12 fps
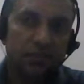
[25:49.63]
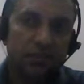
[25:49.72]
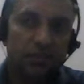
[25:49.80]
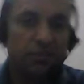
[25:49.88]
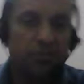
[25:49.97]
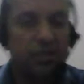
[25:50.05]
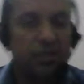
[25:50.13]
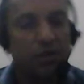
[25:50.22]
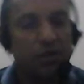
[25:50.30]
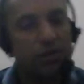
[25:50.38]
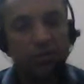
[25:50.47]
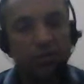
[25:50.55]
If we are not
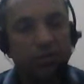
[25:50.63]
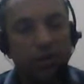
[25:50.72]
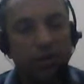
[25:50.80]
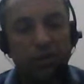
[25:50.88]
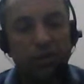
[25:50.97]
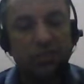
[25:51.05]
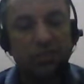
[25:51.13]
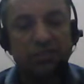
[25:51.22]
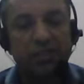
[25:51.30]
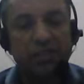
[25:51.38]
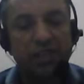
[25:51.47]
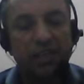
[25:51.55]
following these
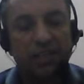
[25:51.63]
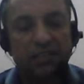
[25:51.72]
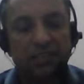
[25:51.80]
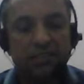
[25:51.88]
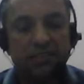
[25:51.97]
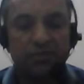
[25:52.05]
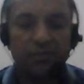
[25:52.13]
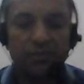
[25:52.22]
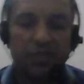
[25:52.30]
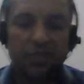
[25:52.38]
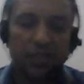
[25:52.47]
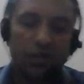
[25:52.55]
guidelines, we
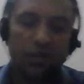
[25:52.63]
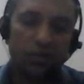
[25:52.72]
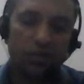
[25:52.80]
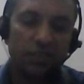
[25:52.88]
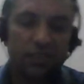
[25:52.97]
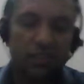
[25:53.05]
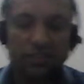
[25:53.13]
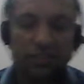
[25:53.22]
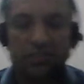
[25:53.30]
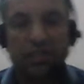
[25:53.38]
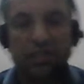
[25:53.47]
cannot increase